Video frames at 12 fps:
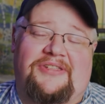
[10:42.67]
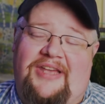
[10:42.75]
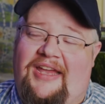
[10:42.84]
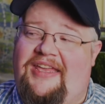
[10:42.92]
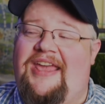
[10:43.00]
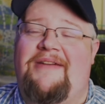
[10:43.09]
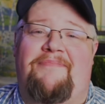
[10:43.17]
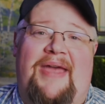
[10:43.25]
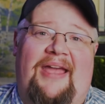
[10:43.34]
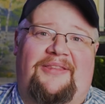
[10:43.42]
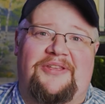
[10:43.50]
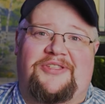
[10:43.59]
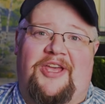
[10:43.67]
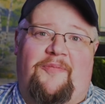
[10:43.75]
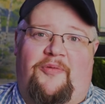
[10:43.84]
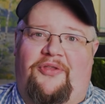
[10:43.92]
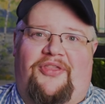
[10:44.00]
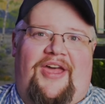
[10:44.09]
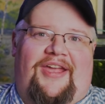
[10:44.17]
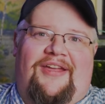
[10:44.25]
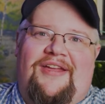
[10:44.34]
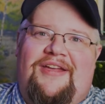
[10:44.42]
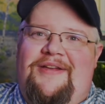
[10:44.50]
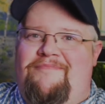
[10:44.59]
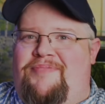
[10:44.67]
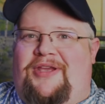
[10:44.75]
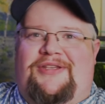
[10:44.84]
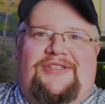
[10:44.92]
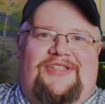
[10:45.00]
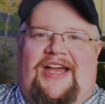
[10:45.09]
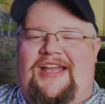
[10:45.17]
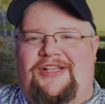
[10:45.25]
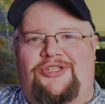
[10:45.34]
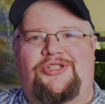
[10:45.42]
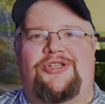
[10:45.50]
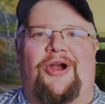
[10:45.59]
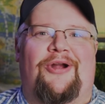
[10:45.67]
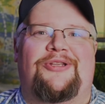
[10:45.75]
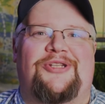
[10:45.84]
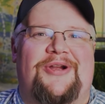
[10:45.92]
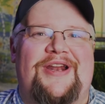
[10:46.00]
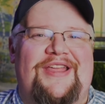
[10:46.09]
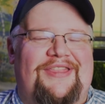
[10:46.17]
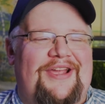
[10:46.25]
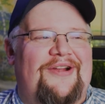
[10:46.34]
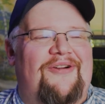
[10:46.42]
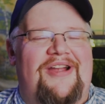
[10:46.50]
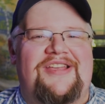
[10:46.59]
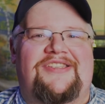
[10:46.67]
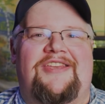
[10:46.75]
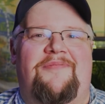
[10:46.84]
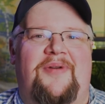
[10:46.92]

I can't back this up with like big science charts or anything crazy,